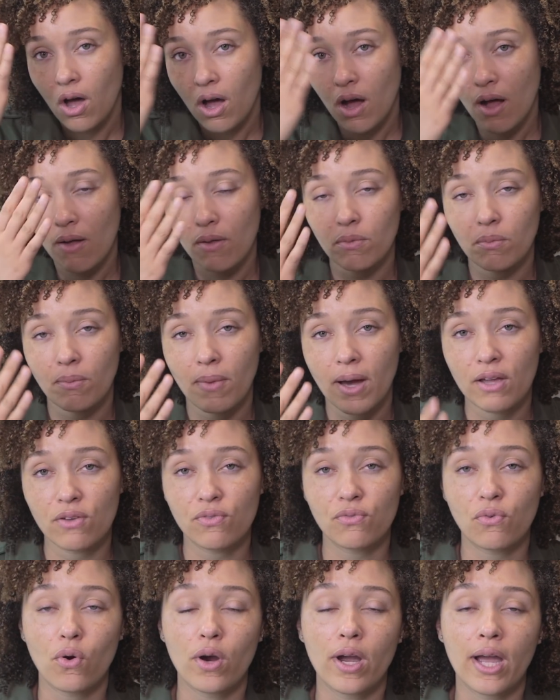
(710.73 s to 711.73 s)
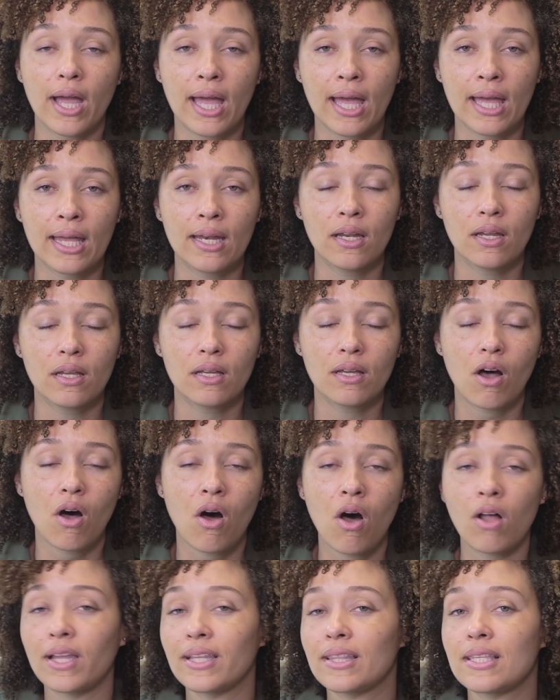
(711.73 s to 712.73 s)
on my forehead
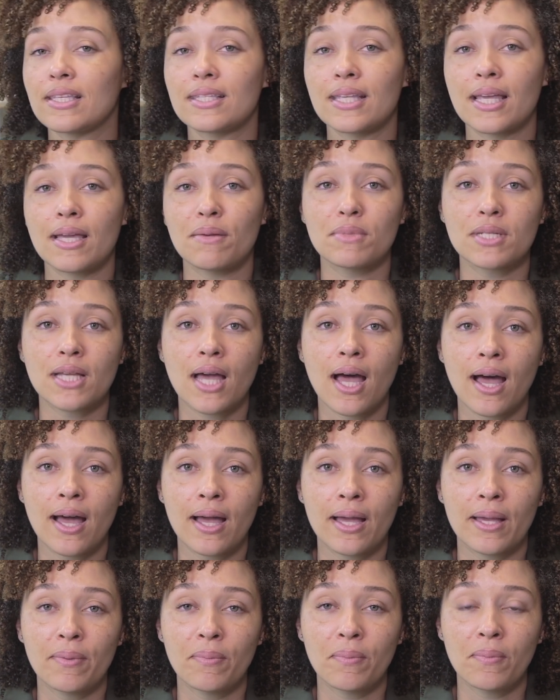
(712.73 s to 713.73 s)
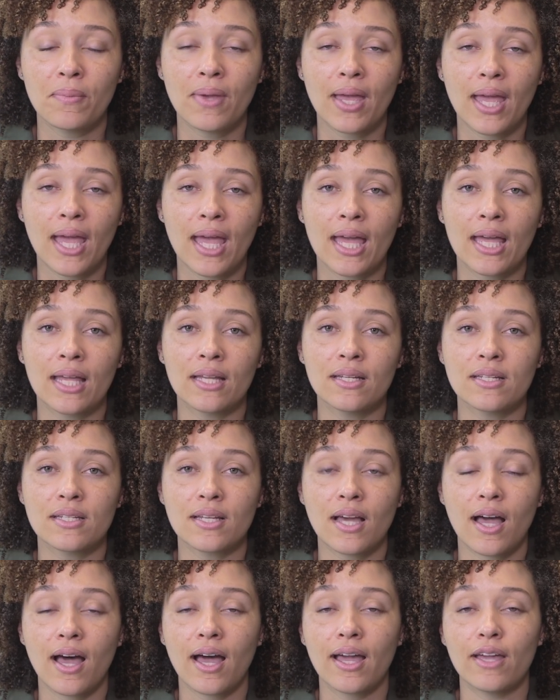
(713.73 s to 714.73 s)
all at the same time,
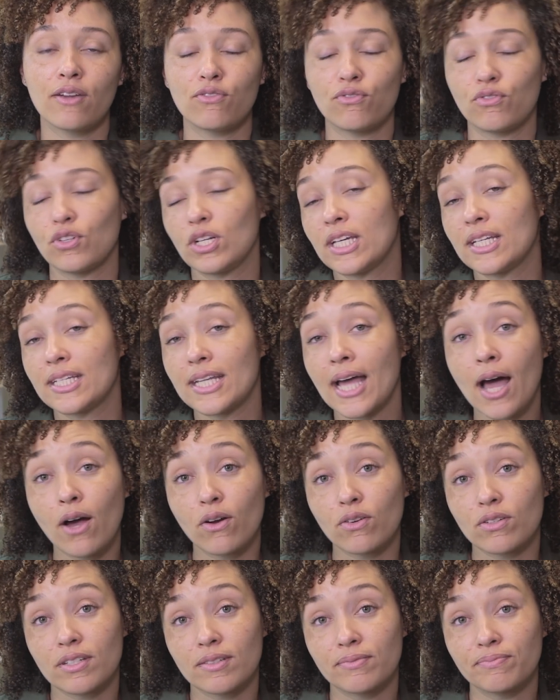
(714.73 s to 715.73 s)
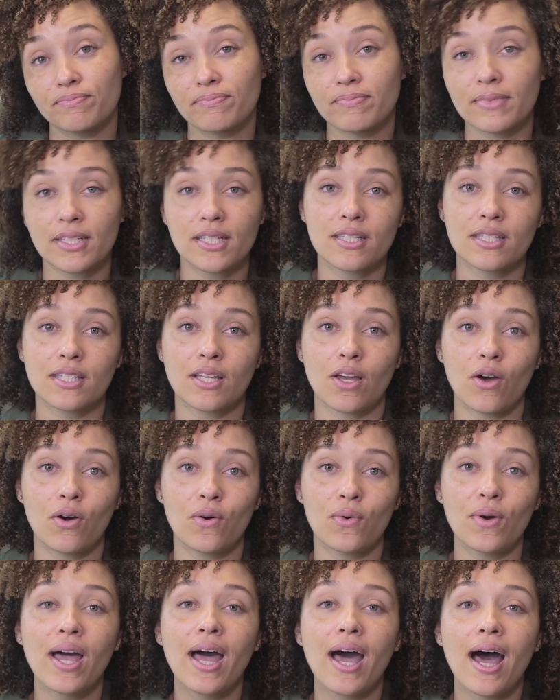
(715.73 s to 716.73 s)
and I freaked out.
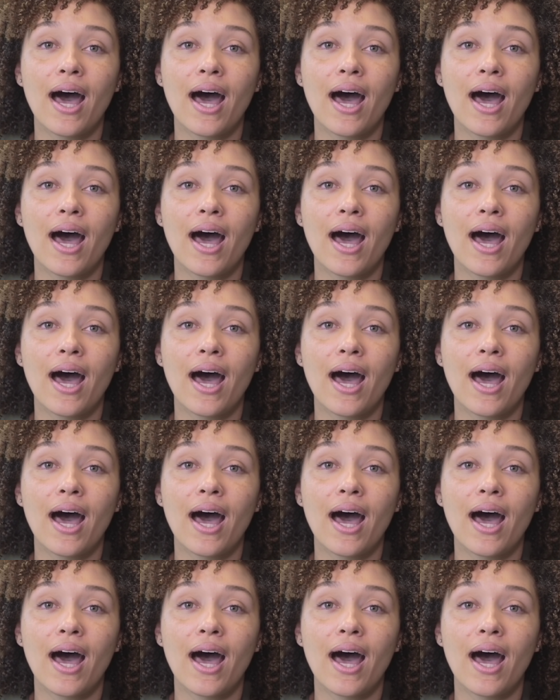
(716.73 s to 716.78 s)
So